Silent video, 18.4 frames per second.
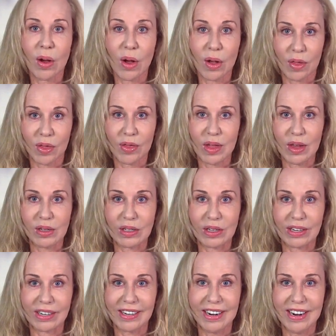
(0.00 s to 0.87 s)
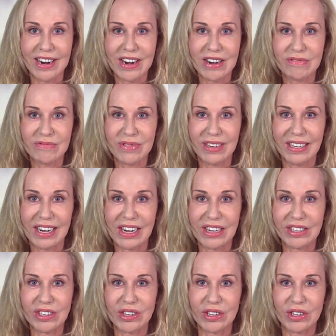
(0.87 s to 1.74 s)
authentic
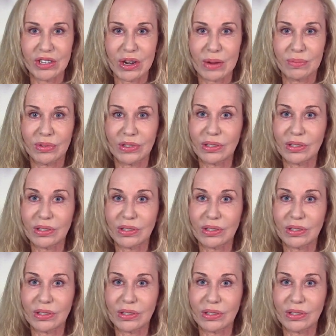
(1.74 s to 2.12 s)
relationship.